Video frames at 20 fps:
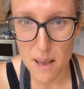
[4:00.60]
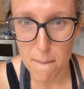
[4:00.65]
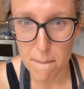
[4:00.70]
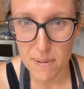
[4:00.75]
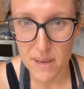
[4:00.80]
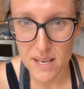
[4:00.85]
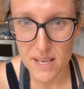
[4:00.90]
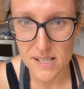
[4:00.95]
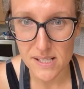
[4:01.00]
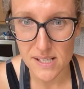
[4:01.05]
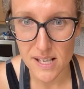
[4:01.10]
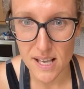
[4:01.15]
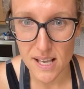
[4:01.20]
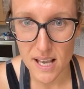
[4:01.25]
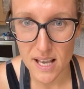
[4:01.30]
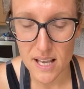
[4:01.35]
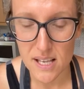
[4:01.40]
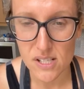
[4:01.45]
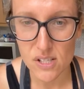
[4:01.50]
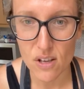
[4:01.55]

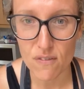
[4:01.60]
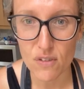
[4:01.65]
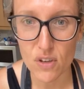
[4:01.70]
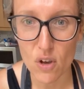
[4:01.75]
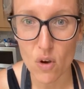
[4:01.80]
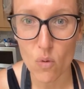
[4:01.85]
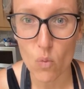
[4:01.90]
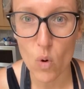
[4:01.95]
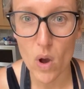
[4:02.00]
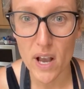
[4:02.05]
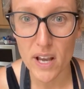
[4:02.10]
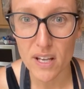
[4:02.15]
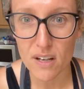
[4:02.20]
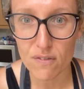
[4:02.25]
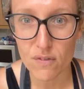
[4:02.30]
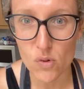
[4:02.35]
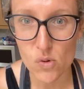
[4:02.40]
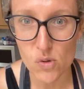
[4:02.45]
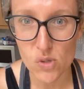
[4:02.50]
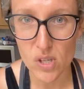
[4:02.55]
peasy. So if you're working a
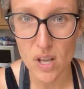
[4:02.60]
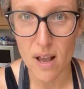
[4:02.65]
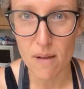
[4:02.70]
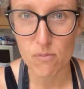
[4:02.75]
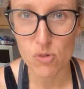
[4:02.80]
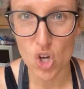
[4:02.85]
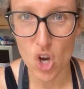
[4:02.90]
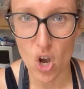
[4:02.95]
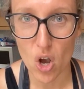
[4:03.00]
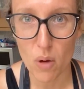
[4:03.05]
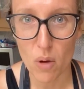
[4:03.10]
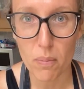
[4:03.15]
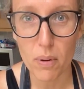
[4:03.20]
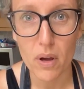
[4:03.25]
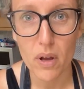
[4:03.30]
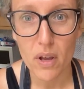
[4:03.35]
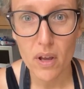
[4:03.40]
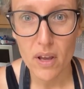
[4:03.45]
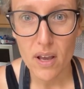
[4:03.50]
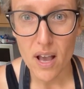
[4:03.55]
full-time job
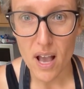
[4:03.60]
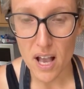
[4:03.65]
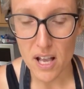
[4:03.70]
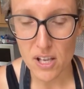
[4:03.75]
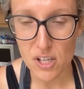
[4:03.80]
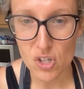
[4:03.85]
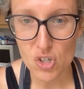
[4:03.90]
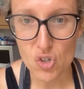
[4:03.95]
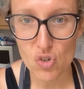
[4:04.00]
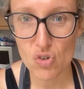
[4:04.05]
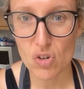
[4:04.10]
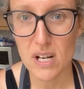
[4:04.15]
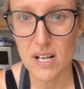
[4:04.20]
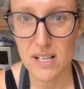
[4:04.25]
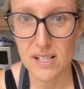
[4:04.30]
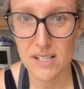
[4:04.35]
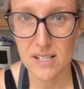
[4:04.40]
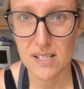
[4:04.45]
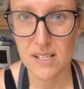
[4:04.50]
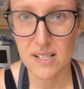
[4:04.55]
and you're
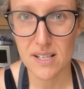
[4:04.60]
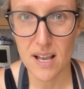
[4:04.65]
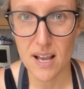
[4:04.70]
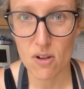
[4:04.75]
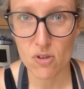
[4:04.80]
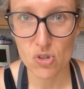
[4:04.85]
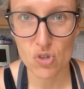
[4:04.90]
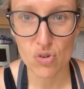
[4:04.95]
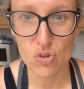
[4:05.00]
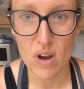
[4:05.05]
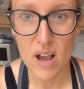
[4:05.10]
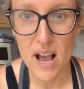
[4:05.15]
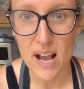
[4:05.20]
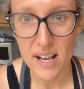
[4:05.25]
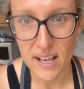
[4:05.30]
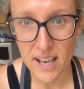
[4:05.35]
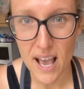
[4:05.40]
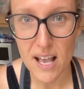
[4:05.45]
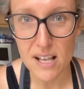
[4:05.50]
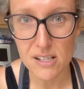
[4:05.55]
struggling to stay on
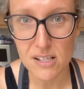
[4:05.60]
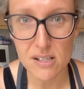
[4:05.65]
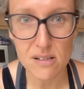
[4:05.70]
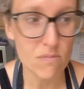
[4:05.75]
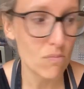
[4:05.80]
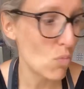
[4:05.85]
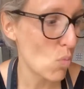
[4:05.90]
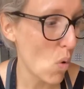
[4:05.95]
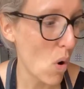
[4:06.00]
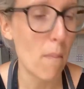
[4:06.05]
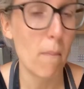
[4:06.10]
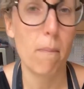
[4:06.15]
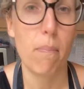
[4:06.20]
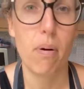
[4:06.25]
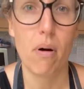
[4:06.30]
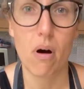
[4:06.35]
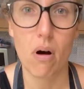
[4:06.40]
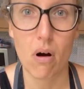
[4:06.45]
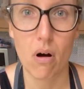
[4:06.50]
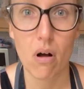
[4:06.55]
track, get some one
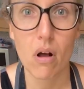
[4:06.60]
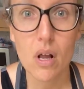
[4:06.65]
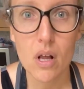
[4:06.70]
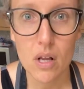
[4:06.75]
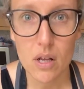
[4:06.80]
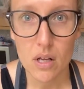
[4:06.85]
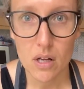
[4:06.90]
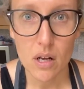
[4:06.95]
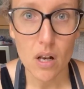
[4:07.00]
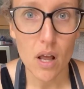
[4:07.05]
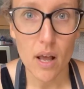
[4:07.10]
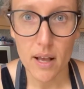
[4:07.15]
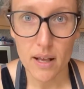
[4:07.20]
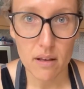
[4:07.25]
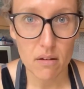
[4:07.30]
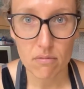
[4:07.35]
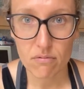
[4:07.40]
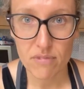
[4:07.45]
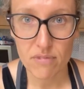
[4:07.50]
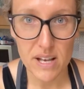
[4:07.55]
pot like
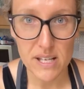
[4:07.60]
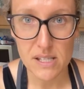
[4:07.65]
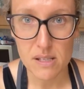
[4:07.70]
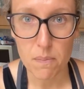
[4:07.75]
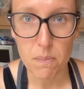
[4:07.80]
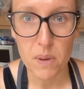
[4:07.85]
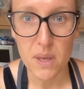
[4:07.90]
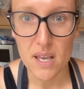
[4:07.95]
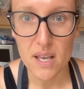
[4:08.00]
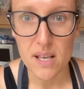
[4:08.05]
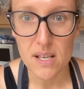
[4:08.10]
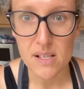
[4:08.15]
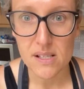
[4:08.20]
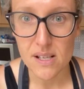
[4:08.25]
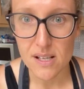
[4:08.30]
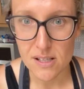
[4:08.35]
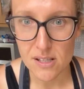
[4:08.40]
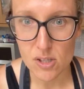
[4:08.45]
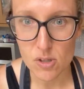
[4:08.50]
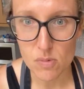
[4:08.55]
recipes
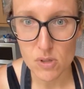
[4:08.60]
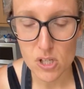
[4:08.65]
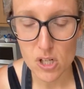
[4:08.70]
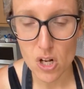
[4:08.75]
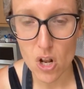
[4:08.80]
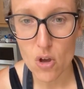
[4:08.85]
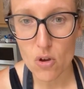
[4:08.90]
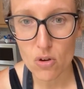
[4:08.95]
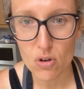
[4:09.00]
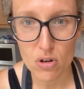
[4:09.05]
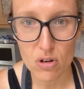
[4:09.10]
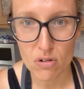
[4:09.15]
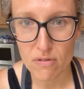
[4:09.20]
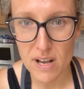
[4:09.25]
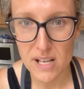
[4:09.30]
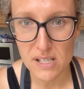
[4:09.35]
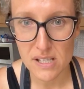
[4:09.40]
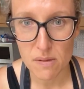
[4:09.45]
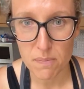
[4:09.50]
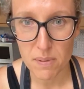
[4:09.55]
and some slow cooker
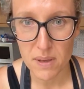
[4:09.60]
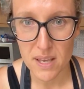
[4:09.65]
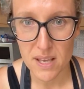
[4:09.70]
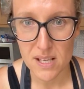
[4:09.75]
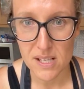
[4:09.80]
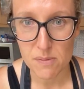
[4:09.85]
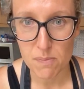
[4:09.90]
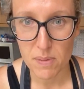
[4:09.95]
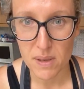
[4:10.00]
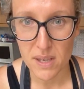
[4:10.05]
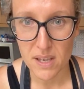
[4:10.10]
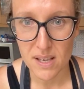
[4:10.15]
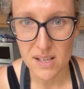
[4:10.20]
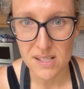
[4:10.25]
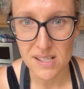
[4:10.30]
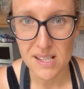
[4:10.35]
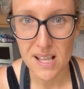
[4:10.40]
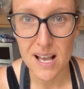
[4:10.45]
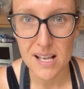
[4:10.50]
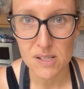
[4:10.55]
recipes because
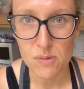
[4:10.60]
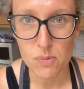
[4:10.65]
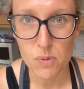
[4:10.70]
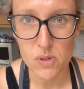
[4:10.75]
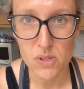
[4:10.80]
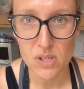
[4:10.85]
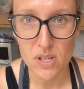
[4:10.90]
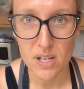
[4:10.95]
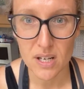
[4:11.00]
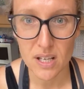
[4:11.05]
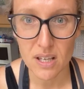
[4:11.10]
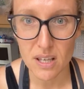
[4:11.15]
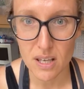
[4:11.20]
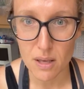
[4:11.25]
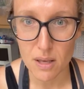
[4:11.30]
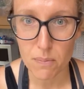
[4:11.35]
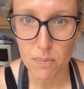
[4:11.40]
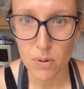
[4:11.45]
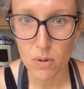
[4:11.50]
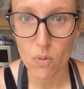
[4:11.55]
that's what's going to
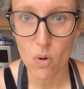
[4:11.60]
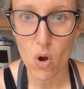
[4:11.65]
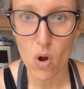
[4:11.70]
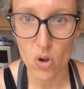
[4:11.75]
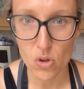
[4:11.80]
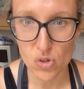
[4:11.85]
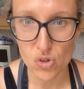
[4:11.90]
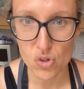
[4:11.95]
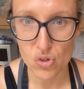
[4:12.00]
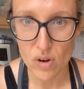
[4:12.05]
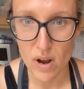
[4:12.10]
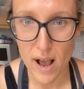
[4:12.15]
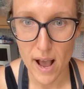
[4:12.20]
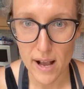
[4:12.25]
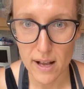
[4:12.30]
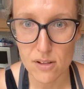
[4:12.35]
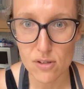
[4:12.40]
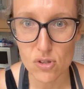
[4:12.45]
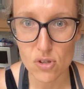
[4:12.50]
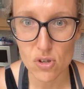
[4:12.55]
keep you on
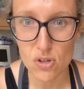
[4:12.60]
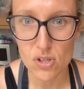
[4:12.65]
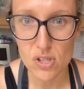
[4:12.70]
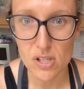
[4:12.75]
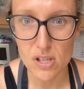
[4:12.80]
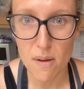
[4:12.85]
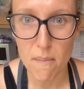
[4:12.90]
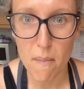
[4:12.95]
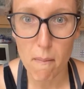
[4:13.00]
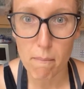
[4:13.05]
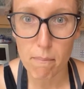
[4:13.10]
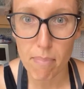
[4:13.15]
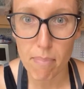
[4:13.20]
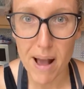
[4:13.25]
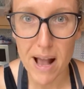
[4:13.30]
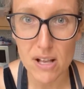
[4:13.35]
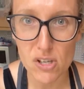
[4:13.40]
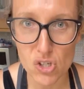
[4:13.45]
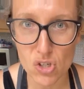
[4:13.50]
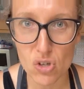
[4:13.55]
track. Do some
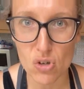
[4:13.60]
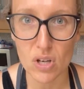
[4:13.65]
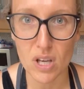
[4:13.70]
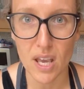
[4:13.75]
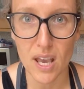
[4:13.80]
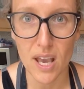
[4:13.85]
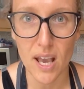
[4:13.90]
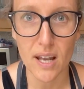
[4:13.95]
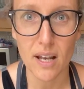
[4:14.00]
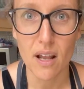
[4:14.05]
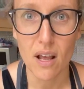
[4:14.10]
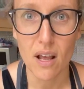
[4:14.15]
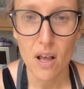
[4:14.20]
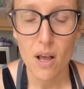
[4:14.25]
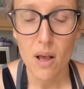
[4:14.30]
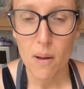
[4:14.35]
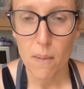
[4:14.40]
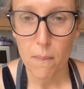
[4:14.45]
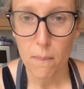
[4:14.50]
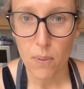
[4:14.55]
batch cooking,
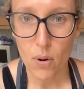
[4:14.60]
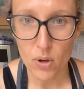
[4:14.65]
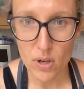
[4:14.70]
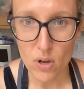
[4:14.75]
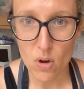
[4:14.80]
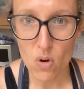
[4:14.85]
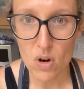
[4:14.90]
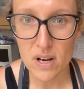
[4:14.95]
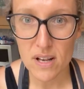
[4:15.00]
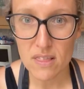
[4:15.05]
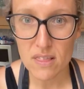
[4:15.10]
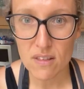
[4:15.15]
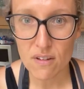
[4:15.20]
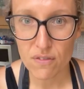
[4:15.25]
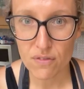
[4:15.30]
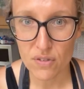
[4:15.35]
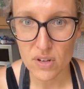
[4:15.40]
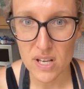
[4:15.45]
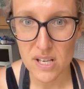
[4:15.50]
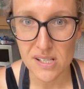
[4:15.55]
put it all in the
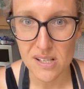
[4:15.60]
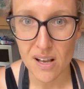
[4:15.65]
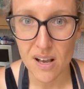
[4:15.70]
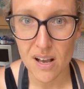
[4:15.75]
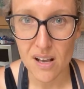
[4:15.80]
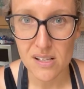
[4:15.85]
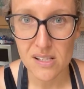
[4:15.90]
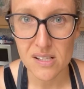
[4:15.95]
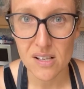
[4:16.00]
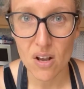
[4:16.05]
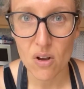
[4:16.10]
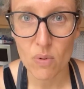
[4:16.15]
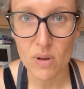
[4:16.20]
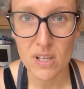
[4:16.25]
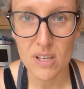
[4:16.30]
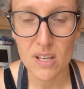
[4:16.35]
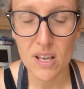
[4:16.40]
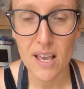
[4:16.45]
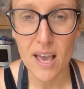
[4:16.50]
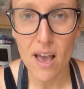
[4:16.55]
freezer so
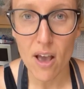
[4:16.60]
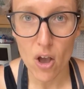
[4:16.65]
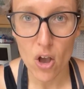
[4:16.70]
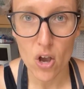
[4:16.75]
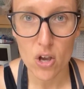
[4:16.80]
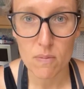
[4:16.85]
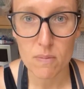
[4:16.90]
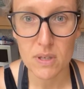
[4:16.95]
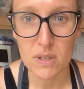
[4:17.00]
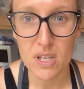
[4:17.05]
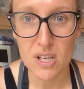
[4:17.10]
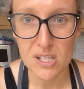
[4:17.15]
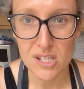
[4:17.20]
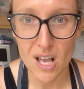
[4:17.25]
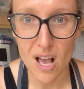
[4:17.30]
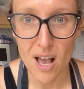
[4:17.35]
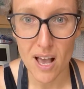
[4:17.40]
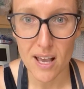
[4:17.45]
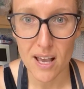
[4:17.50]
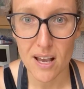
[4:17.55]
when you get home and you're
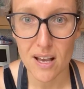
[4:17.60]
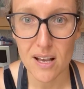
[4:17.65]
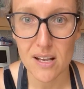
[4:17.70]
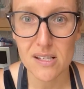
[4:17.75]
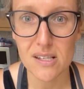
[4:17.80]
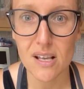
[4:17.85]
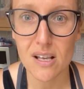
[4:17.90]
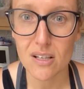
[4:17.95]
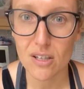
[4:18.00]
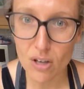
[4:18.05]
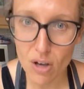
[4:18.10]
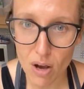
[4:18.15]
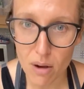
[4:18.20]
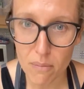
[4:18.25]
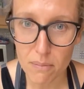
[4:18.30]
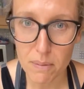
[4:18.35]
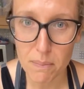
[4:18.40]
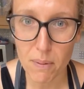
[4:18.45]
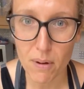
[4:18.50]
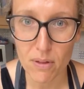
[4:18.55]
tired and you can't
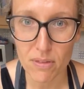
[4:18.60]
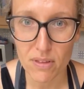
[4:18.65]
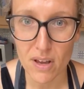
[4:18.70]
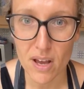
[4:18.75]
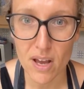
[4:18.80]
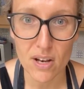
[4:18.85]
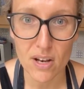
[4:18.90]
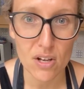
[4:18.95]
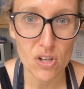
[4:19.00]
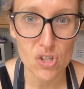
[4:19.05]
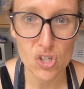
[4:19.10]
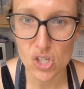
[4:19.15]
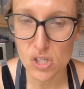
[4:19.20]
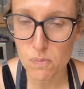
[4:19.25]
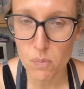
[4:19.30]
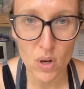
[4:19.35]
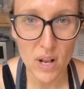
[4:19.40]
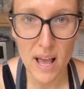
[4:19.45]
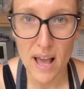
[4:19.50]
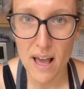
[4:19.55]
be bothered, just
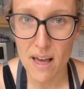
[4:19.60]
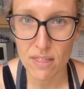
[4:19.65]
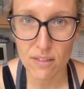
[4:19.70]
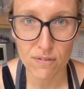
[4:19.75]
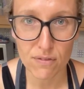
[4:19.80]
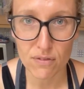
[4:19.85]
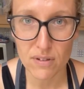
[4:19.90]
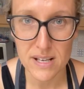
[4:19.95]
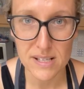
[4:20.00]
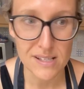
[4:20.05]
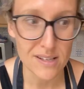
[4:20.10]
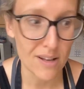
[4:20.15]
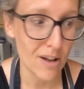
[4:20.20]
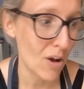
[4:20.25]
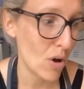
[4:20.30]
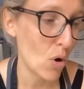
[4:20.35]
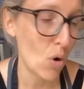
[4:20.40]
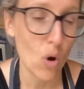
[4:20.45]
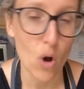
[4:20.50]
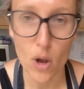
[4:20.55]
pull it out the freezer
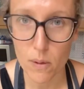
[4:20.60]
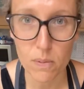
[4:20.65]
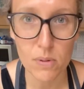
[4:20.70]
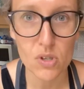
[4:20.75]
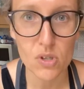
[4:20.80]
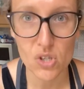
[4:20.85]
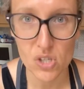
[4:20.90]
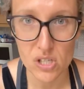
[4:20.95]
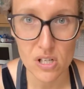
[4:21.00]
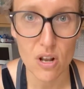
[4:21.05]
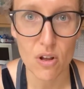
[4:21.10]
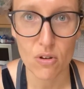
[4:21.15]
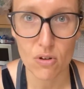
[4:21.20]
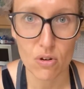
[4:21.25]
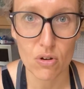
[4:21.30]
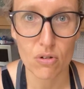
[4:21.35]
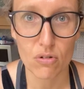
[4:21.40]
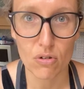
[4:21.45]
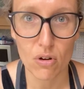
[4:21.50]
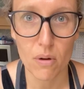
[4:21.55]
or open your slow
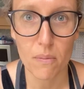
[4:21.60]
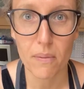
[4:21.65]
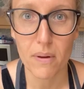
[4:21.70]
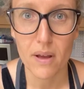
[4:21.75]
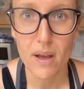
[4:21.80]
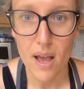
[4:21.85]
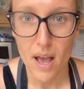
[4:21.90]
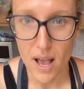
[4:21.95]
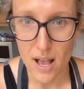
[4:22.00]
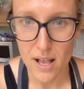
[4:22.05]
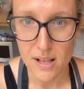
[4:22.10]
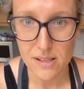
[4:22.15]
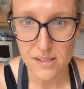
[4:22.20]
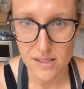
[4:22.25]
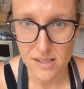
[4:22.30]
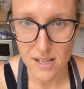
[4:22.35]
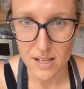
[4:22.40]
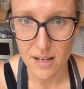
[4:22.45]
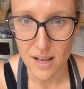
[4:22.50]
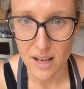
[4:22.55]
cooker up and
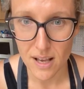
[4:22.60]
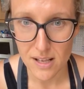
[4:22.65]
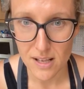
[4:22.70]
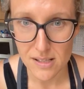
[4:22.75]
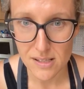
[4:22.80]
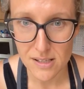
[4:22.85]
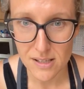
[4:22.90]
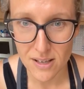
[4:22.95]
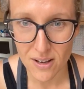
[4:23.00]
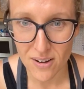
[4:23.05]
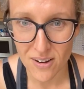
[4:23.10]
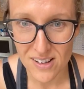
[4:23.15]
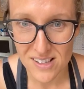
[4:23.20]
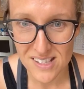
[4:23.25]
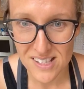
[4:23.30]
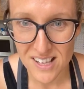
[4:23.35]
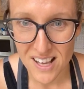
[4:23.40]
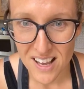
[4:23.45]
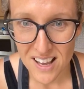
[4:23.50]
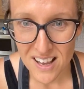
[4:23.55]
dinner is
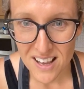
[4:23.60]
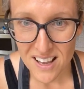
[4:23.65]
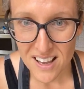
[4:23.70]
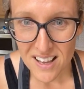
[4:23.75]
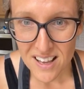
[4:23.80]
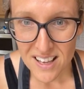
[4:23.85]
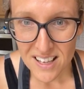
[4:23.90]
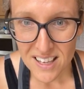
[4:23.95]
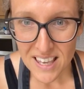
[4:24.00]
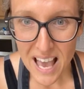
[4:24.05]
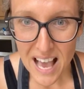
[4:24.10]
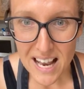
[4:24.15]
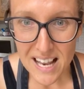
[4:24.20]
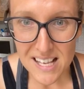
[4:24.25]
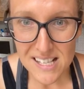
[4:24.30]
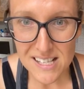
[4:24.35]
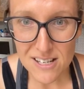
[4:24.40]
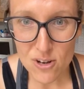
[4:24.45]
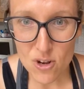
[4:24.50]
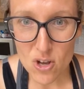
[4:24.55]
cooked.
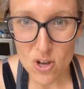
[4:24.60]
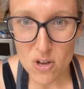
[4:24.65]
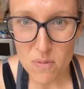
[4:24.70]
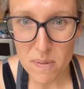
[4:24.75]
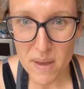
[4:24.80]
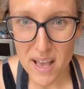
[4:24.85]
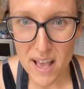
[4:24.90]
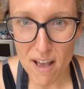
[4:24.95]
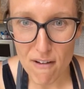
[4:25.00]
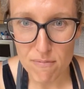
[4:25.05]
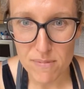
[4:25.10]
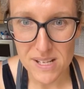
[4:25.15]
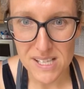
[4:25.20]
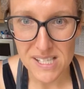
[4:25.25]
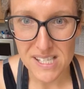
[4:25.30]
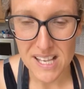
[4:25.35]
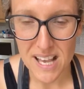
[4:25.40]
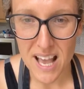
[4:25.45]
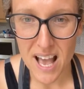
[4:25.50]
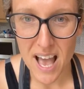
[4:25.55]
Kelly's a newbie. Everybody
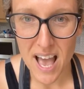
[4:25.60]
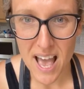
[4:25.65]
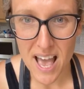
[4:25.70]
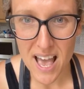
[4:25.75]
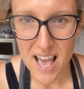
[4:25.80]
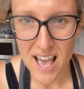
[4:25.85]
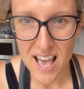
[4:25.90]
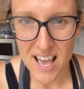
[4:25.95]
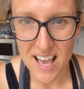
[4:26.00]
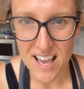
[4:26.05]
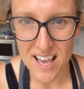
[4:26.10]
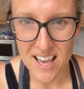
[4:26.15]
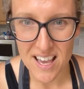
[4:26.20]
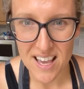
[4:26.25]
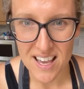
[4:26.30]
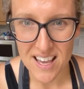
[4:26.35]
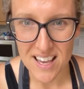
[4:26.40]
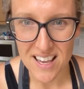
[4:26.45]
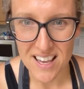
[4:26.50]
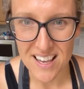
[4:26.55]
say
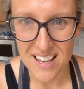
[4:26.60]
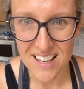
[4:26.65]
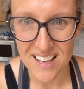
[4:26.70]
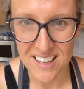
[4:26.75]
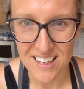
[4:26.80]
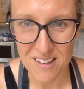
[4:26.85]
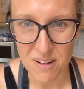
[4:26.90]
hey, good